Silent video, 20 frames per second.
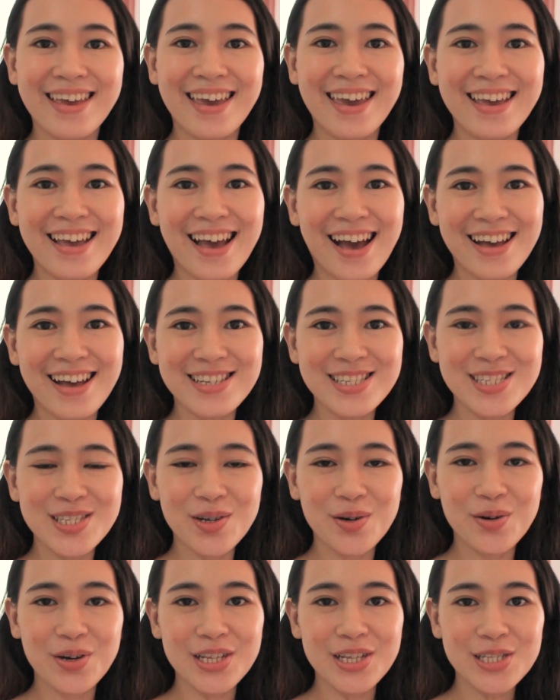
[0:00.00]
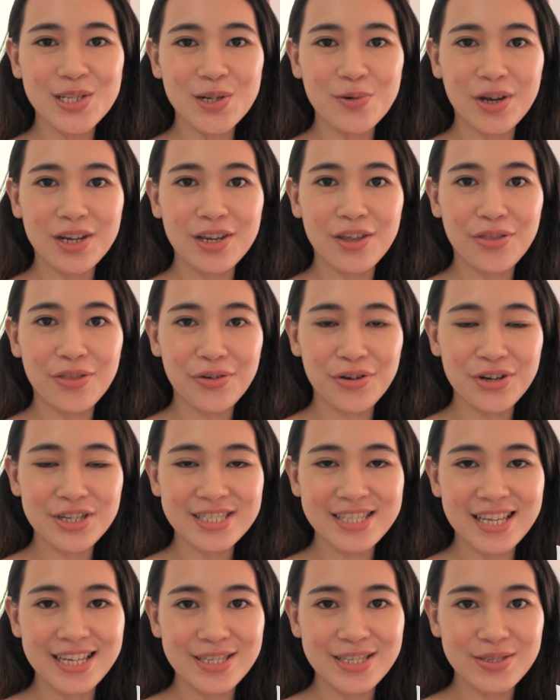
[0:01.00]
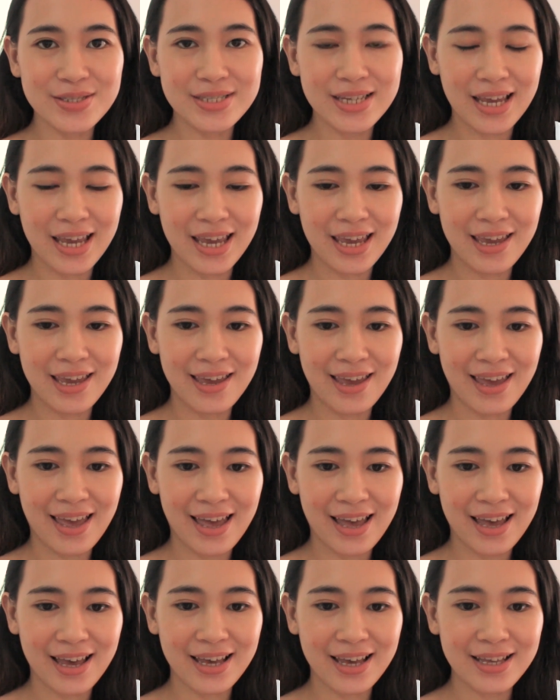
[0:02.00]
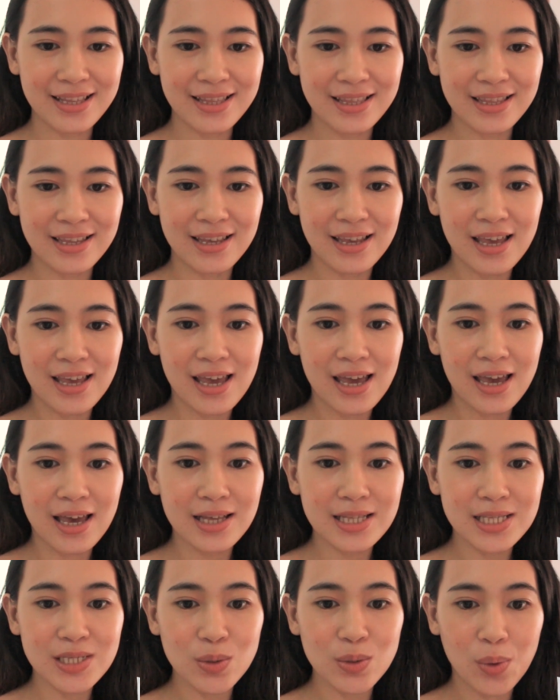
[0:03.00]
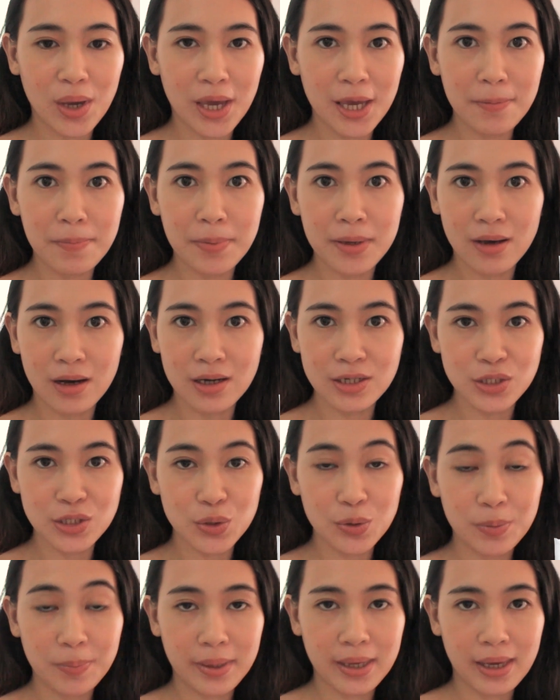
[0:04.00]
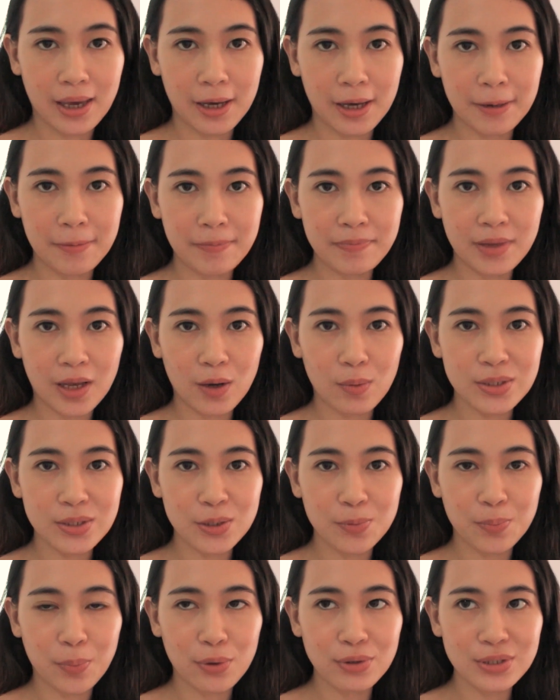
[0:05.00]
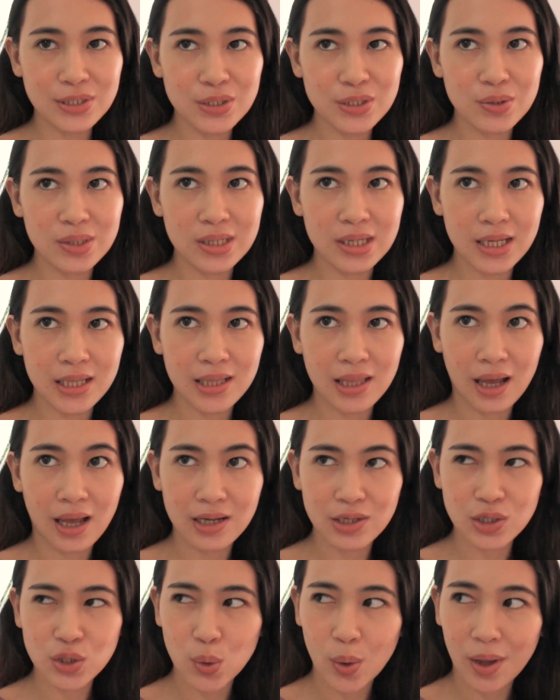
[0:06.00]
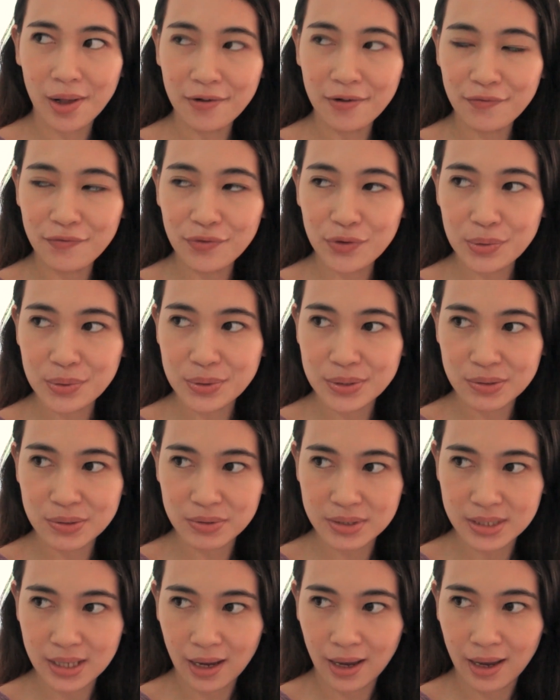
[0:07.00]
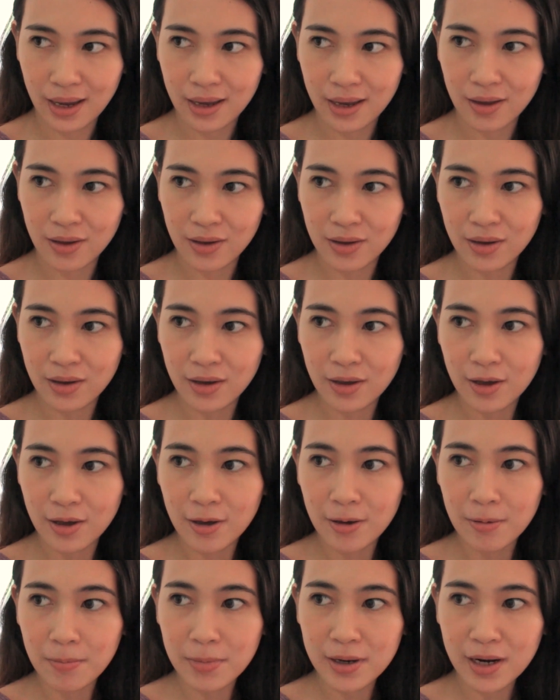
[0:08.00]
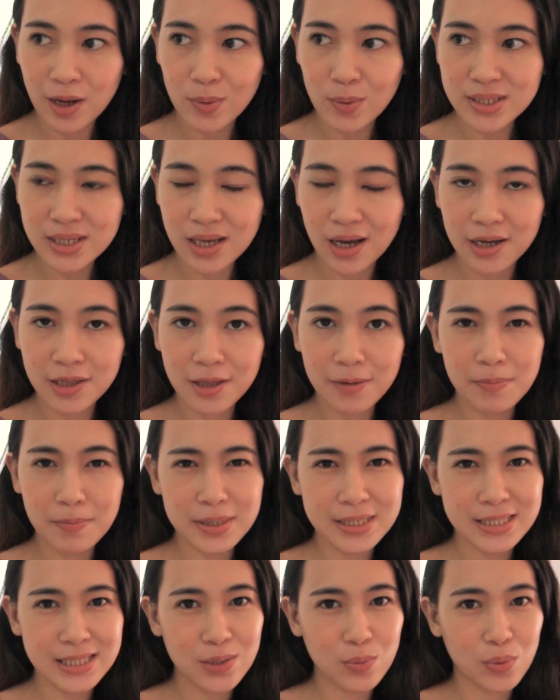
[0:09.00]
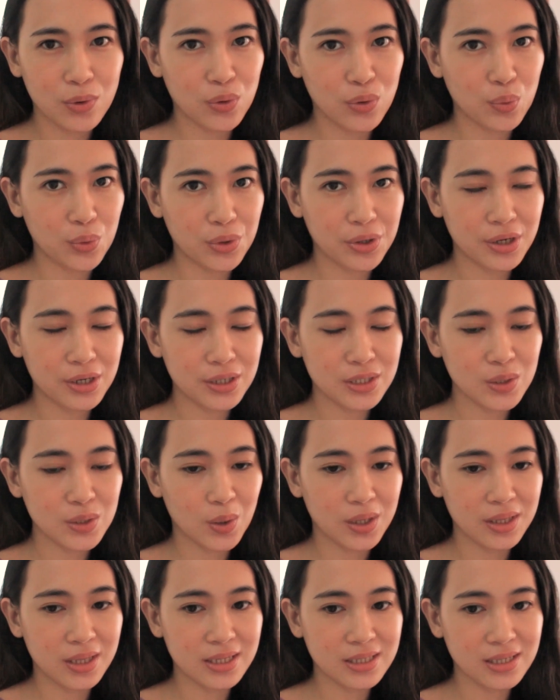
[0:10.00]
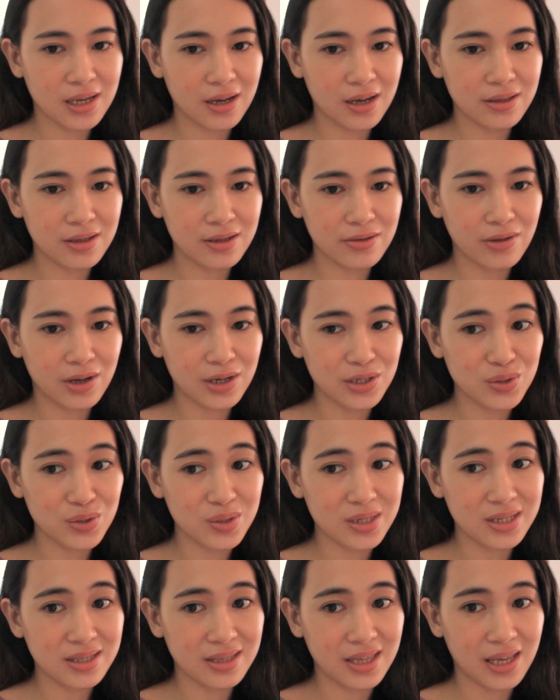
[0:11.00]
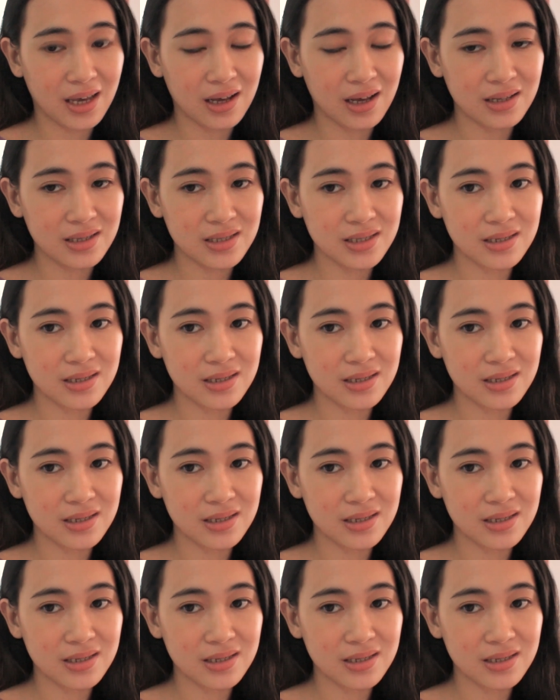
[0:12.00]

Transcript: Hey guys, so it's already Thursday today, and it's way beyond 2 p.m. I was supposed to eat at 12 noon today, but I was kind of busy with work, so I decided not to eat yet.